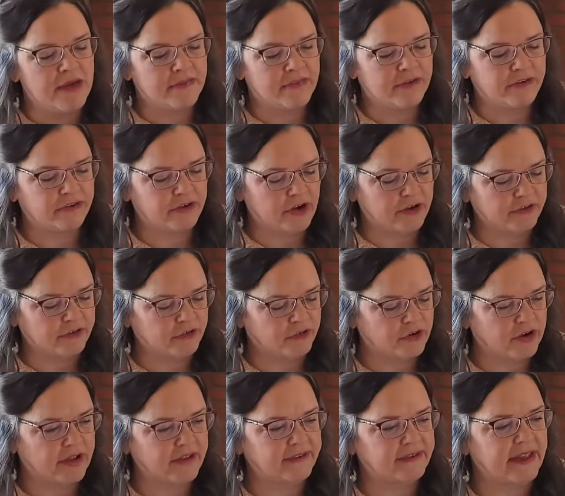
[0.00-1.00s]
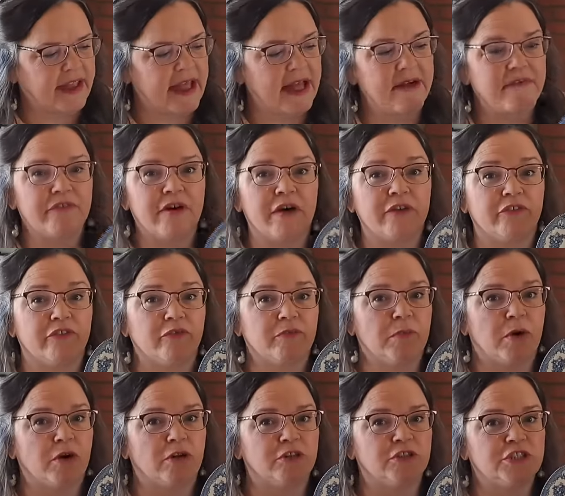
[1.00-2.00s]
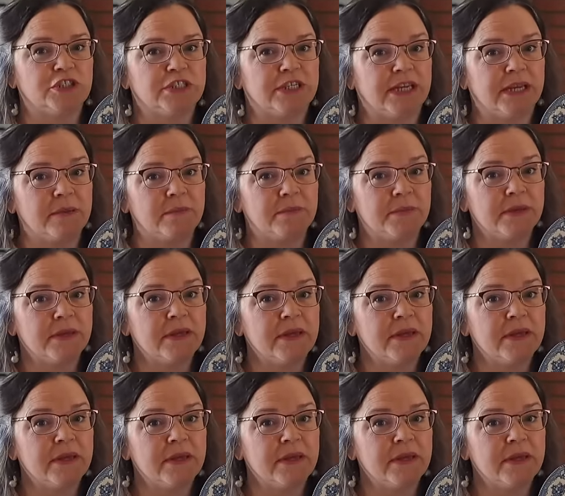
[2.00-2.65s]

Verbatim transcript: The saucer does have a small chip